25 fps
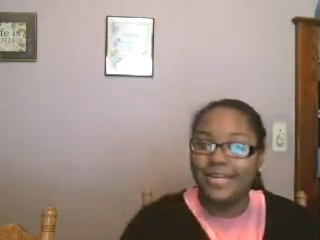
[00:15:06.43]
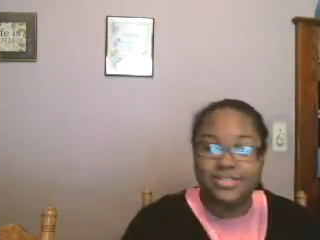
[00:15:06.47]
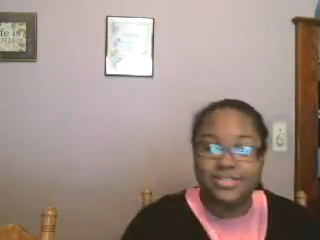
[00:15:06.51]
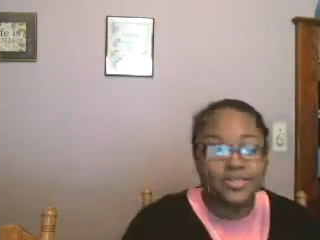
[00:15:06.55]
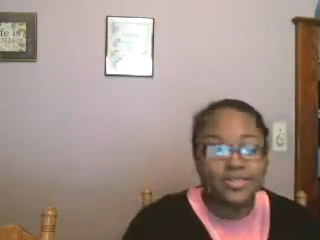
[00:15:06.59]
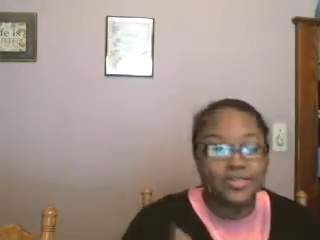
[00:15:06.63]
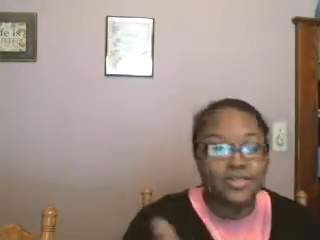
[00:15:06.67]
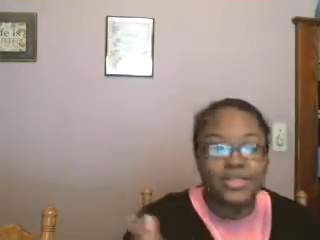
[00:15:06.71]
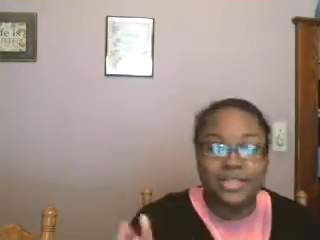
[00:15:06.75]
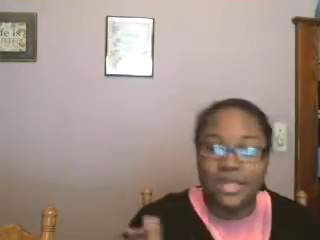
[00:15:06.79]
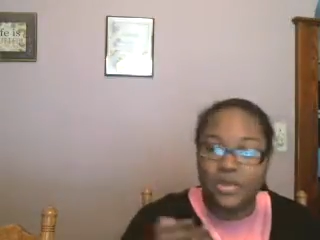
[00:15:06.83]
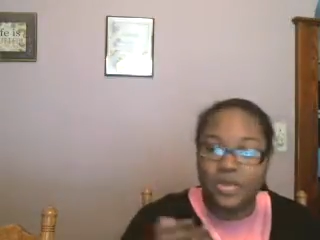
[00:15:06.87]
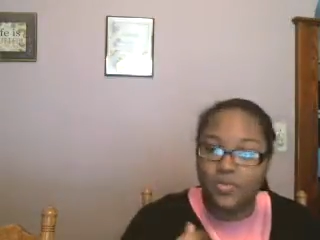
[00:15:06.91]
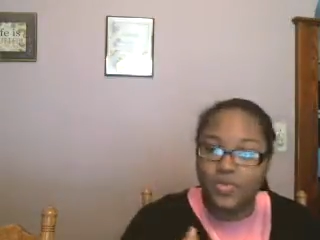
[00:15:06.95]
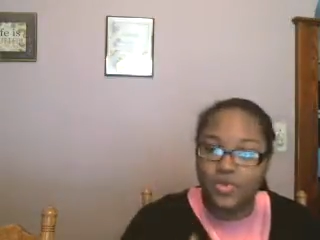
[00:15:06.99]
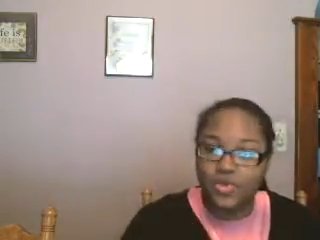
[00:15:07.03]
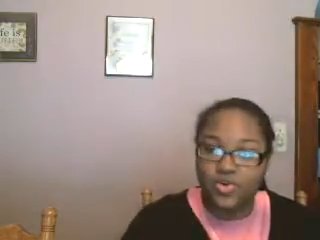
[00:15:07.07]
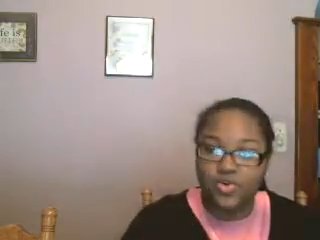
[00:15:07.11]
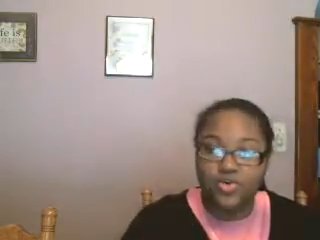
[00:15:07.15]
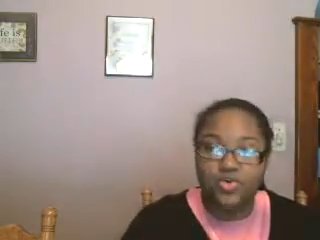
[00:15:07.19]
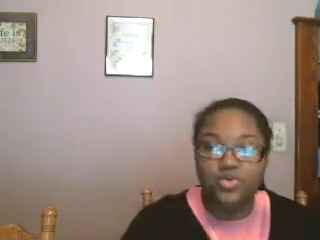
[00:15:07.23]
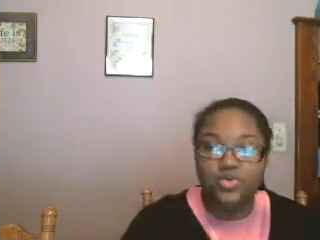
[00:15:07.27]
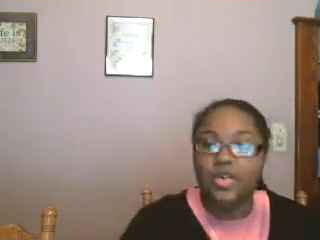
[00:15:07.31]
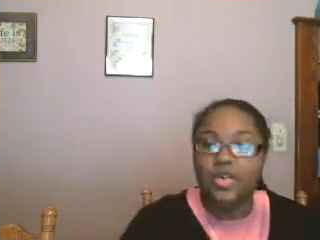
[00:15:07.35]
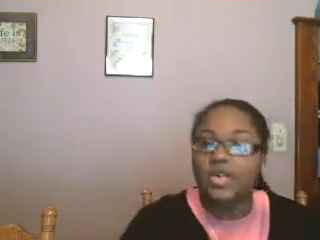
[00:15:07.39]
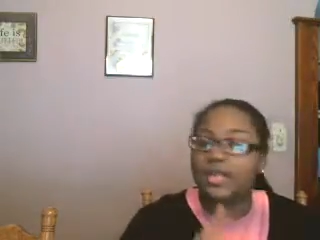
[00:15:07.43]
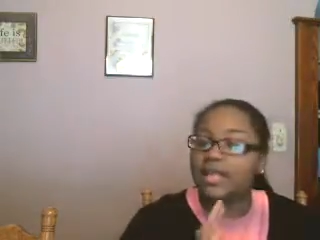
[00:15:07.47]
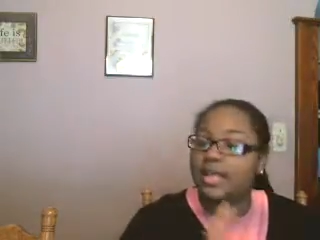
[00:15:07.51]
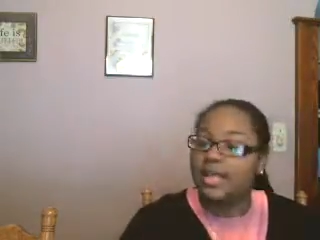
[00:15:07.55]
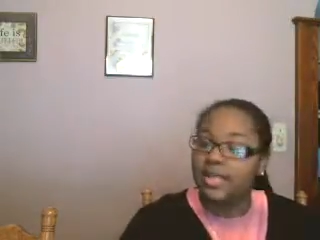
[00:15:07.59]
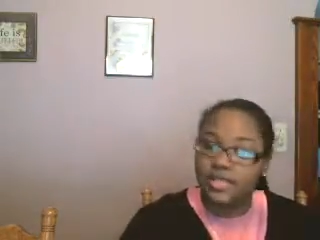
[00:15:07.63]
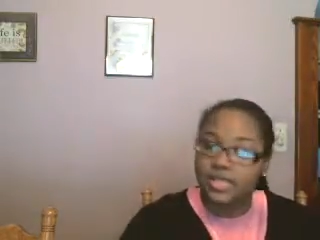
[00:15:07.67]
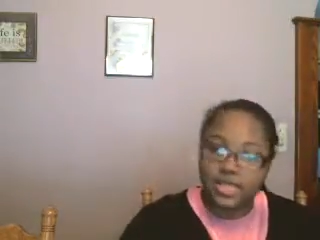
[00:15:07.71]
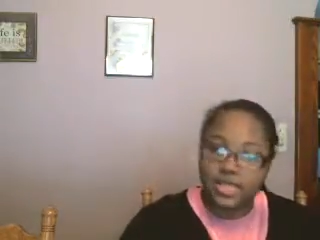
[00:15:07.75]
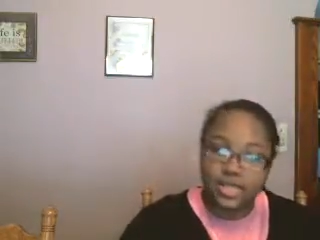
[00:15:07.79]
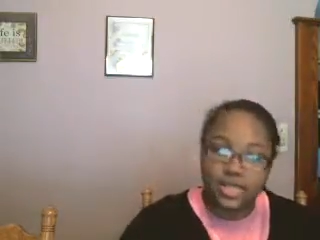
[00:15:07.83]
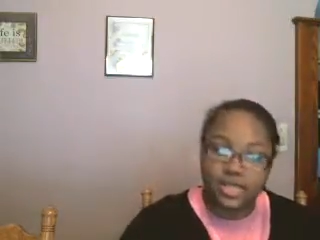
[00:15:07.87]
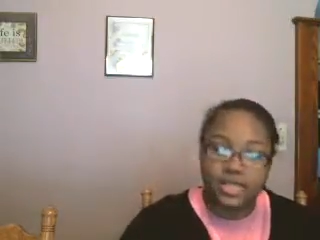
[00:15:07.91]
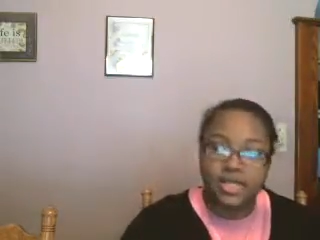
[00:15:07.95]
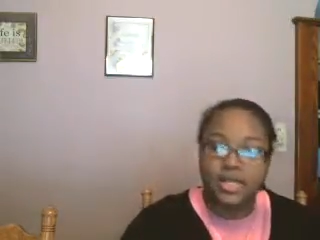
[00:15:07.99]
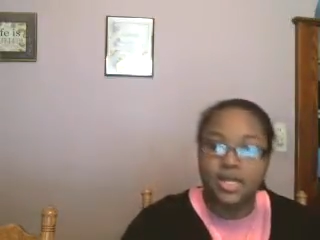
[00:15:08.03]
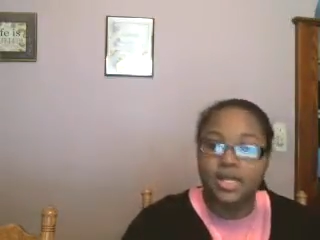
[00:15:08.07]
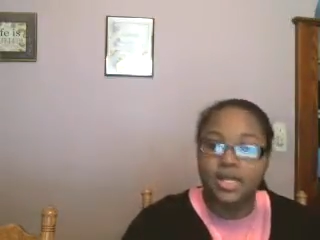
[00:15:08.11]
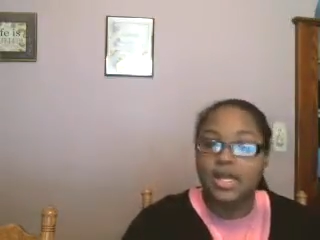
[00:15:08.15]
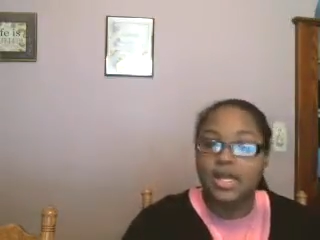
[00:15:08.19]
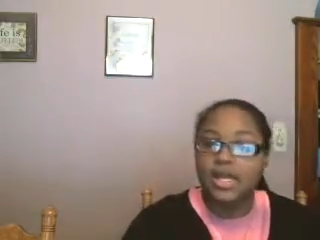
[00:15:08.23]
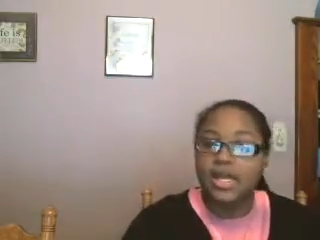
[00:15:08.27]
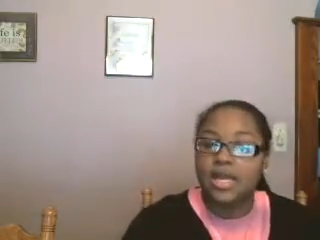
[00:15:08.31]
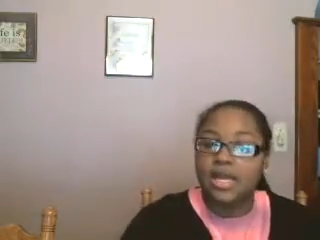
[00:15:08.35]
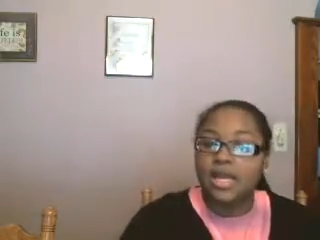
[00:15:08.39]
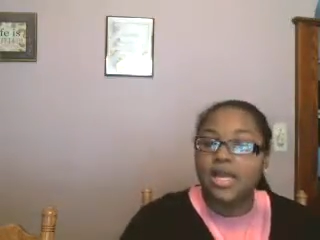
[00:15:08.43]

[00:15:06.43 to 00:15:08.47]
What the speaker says: And so he's like, we cool with it, like, yeah.